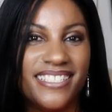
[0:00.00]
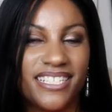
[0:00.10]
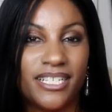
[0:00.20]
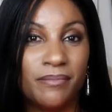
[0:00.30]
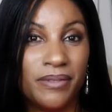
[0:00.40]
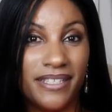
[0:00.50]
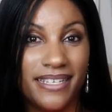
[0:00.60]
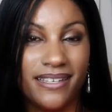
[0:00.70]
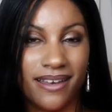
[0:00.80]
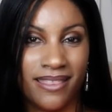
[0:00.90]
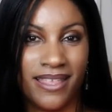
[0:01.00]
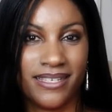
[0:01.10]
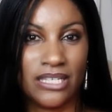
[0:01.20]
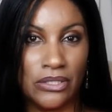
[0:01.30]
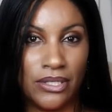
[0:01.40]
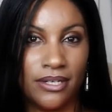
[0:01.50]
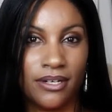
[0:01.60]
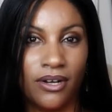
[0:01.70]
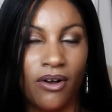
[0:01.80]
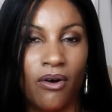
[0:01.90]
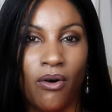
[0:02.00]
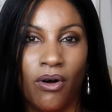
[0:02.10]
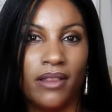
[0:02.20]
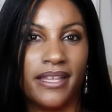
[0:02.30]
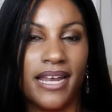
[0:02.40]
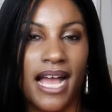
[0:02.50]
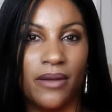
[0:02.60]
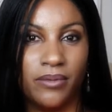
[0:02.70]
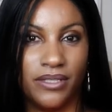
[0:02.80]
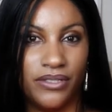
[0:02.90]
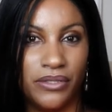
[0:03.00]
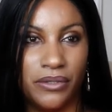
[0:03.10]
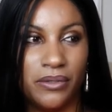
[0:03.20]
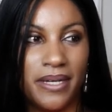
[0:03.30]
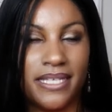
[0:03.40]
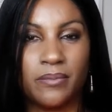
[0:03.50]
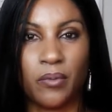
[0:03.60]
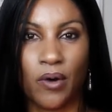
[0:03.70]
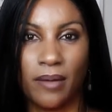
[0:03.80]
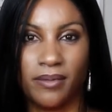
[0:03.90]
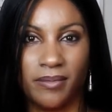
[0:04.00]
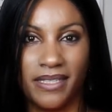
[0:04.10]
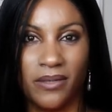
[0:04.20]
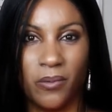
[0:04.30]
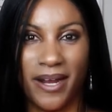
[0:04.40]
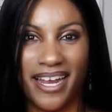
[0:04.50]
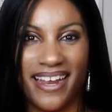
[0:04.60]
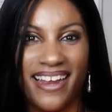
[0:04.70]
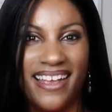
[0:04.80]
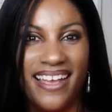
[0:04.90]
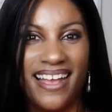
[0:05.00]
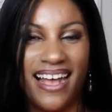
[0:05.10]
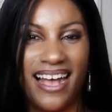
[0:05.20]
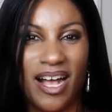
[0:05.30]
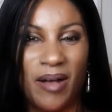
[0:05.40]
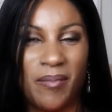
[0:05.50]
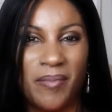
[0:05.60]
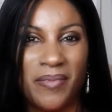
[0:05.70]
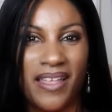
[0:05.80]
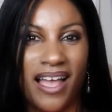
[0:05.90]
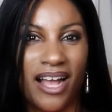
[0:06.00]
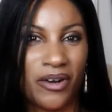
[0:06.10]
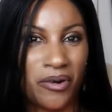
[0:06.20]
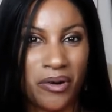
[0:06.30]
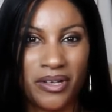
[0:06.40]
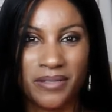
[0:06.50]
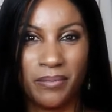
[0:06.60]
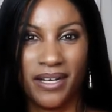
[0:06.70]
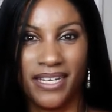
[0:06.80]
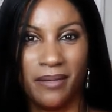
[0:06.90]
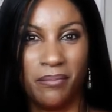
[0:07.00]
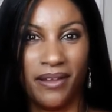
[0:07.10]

To complete this look, all that I would do is probably wear a crossbody